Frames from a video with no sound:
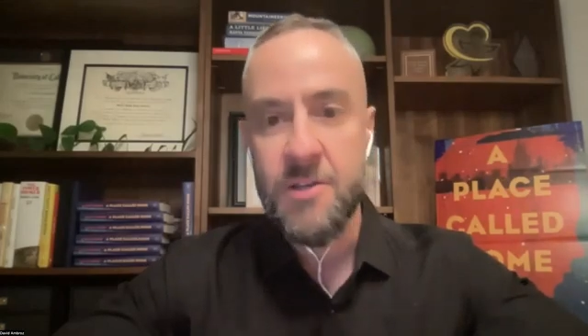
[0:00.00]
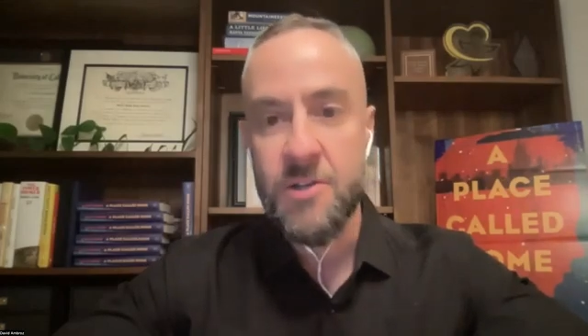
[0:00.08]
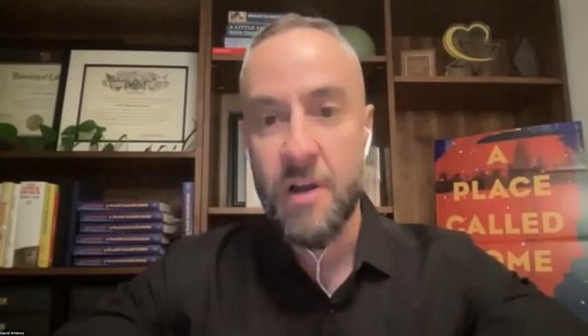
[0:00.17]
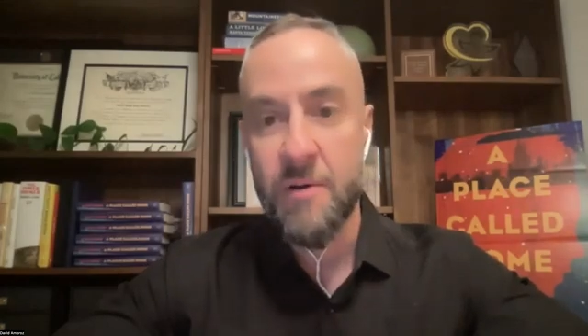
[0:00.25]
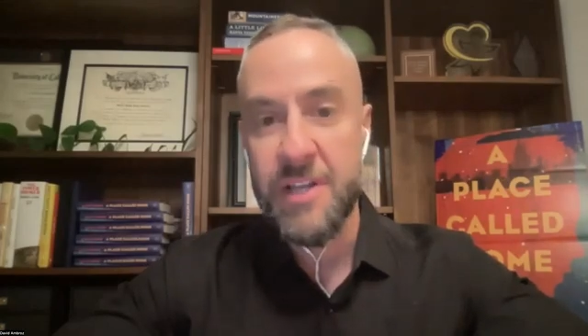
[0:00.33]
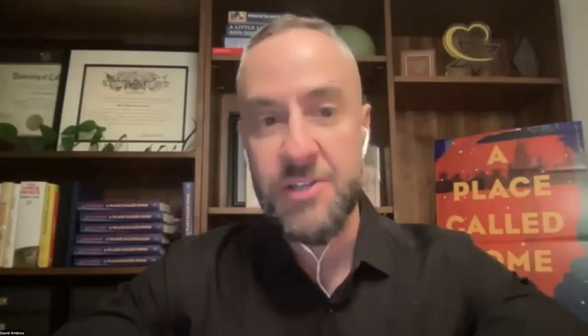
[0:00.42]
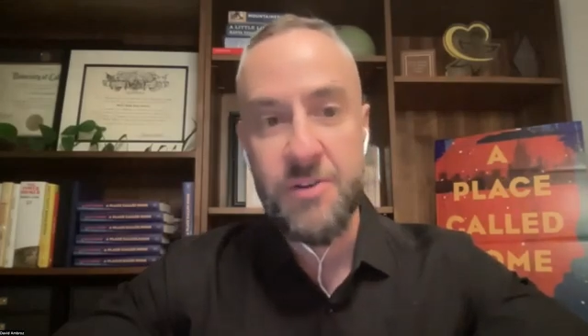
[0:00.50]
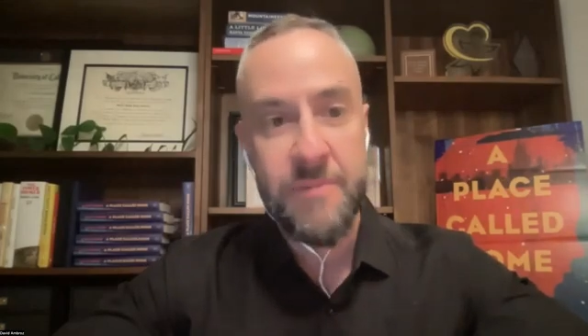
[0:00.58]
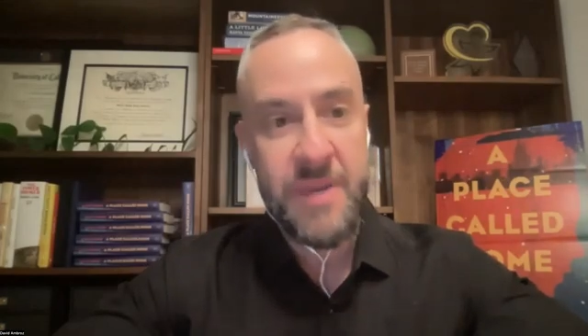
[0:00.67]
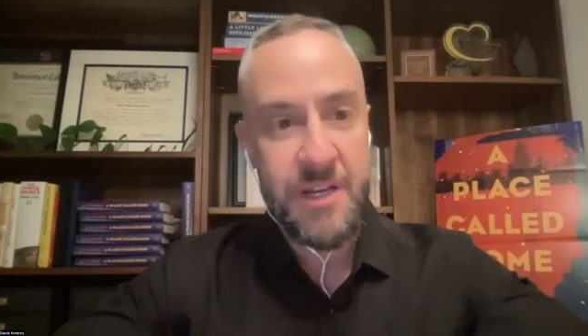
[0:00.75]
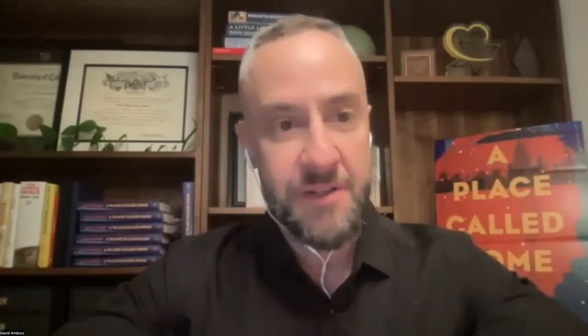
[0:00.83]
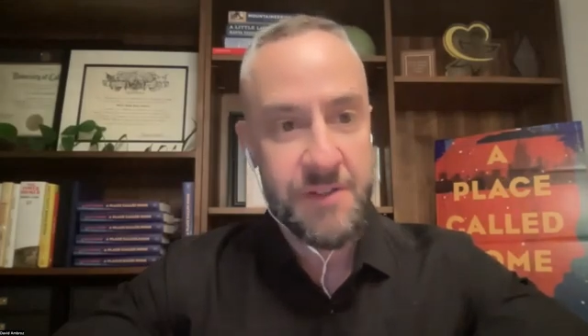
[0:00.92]
So I went into a
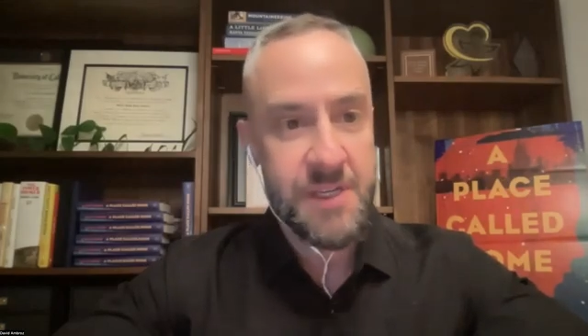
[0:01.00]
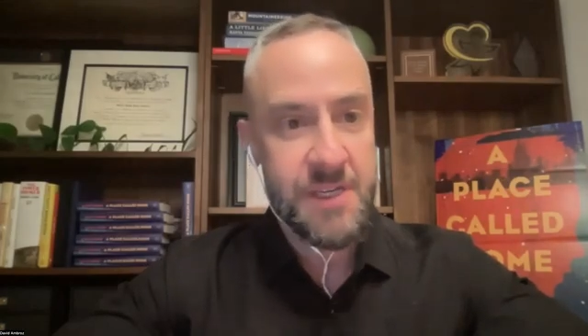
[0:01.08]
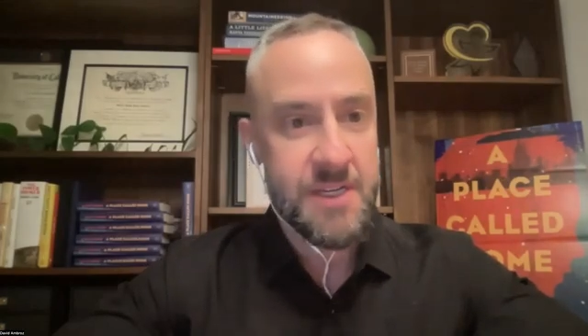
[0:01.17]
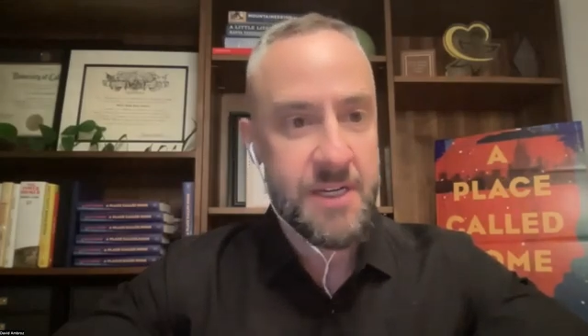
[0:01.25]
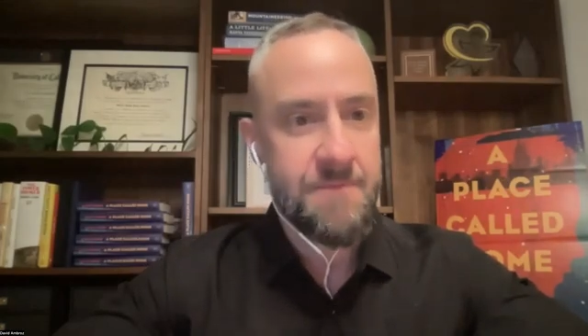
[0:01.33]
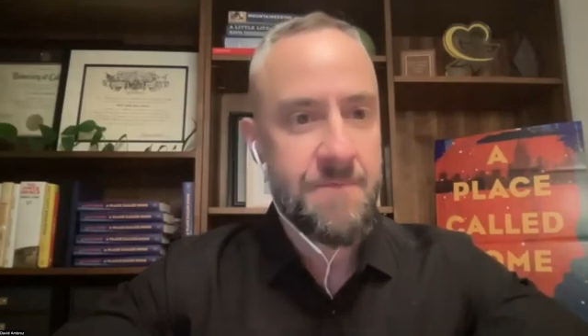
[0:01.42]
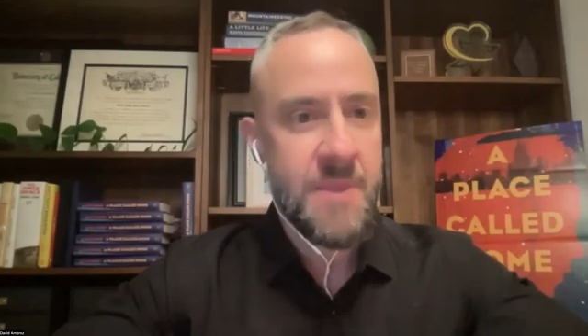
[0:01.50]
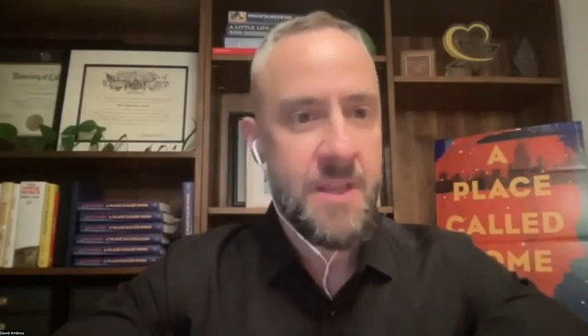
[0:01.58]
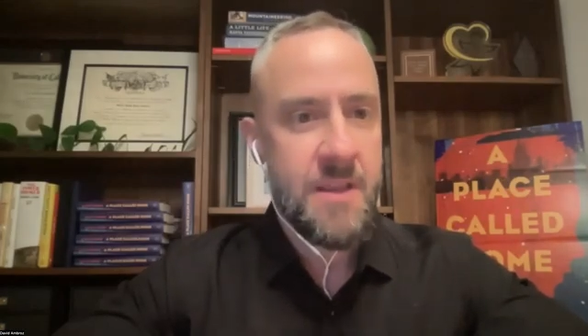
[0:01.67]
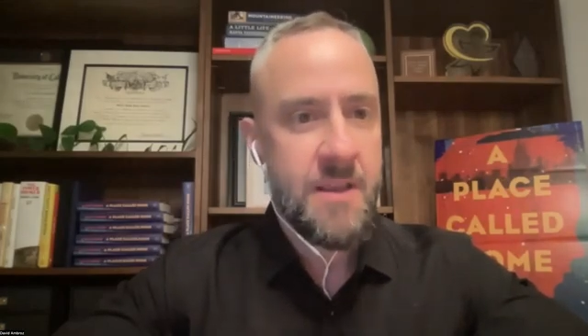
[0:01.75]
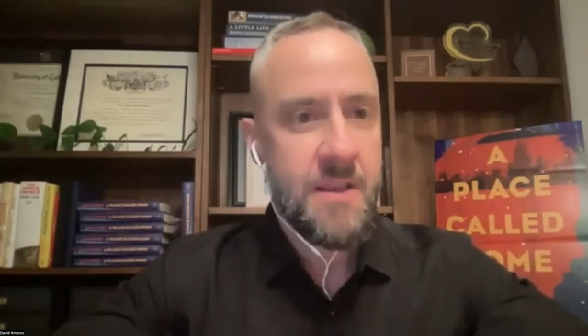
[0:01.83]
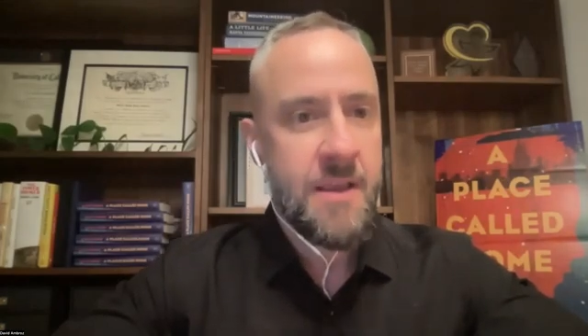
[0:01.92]
penal system
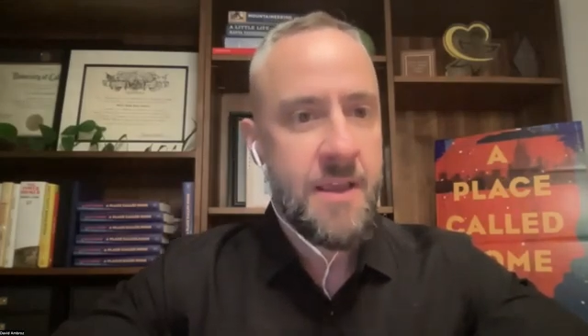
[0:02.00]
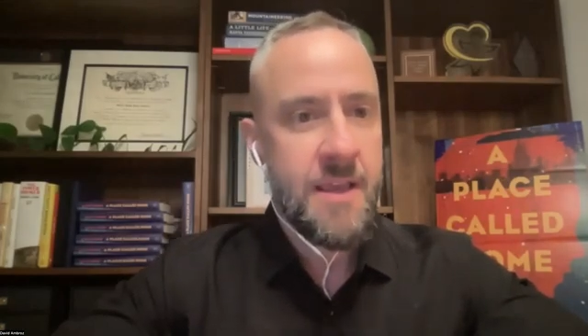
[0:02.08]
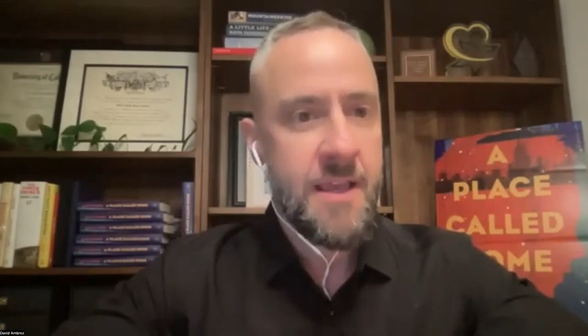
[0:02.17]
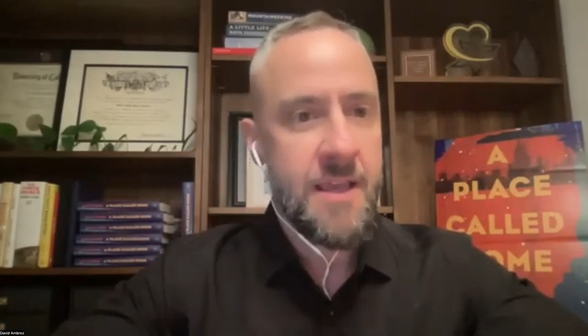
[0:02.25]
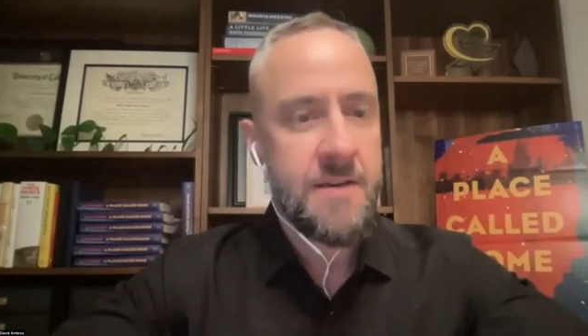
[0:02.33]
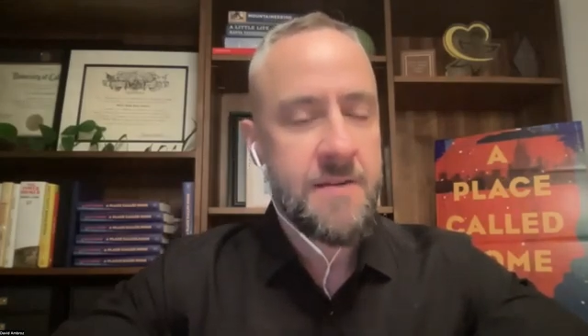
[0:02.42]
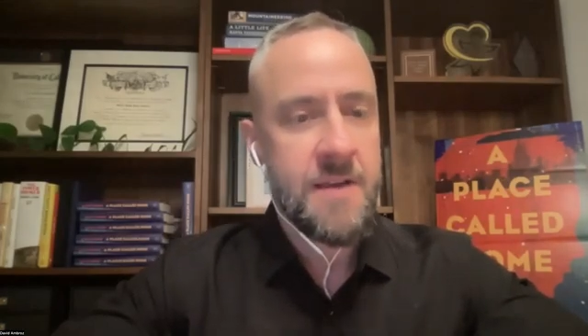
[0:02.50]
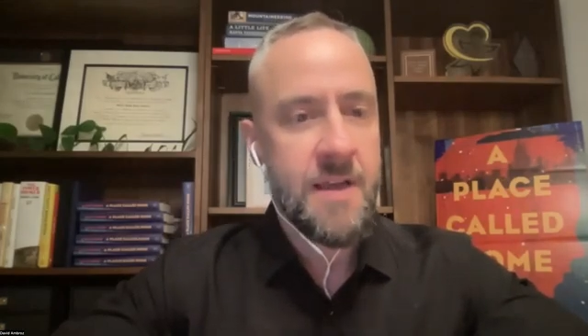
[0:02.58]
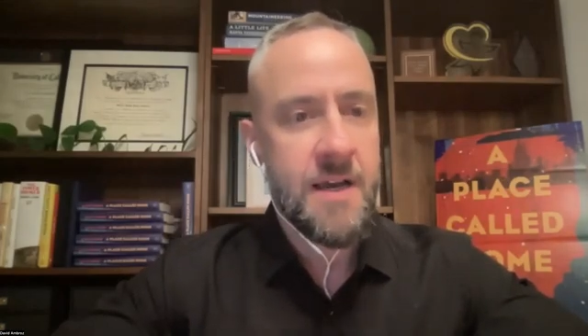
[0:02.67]
and